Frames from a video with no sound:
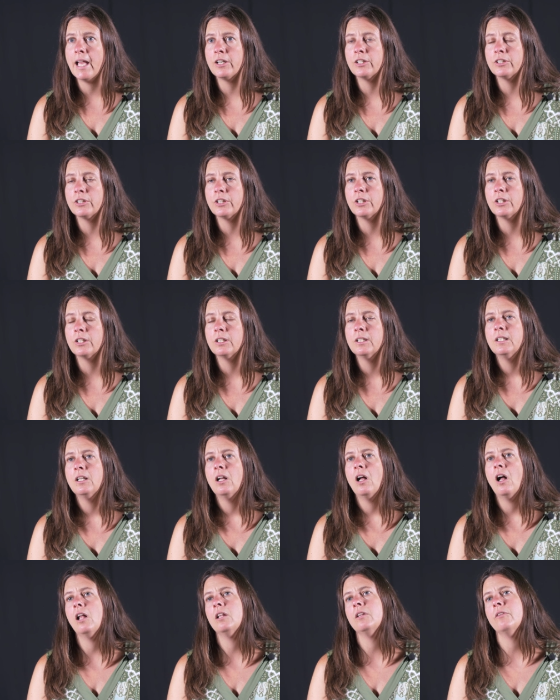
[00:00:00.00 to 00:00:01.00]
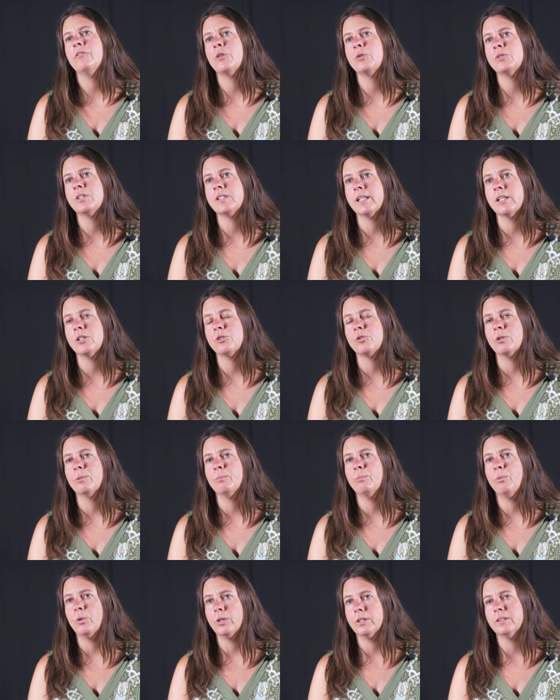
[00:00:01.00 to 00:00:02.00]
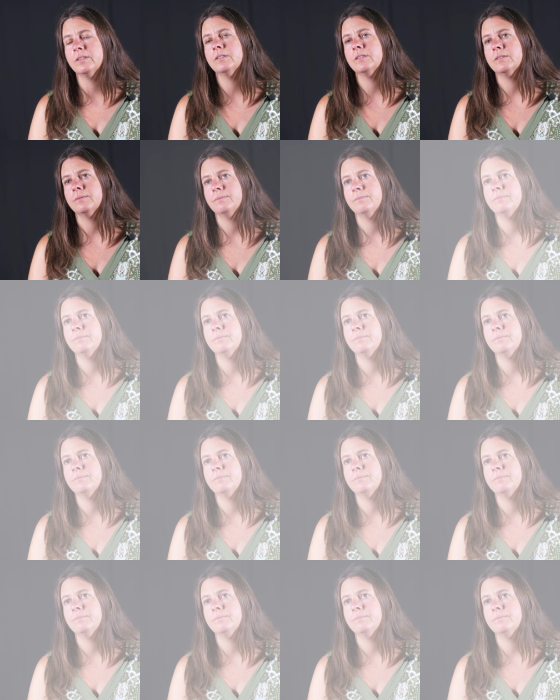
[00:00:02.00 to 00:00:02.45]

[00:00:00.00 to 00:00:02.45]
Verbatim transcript: editor, all of those things are important.